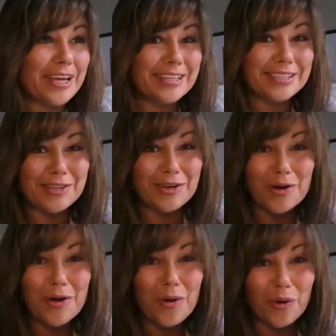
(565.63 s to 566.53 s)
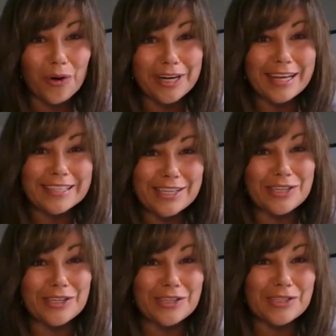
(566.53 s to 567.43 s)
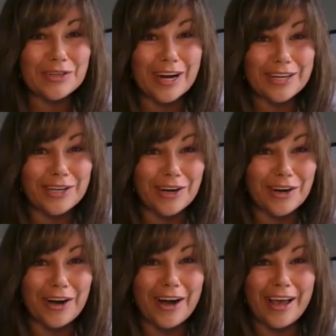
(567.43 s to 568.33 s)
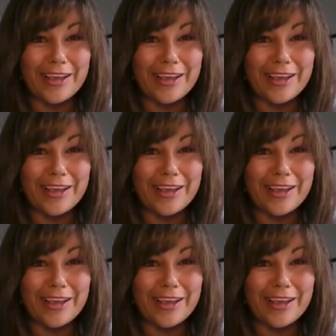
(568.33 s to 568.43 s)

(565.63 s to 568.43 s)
Because the organizational structure,